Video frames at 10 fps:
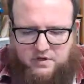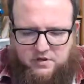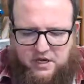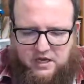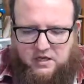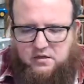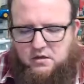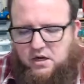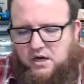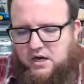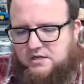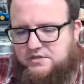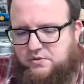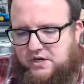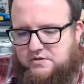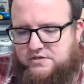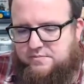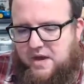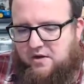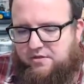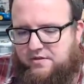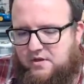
Okay, so here's the mouth.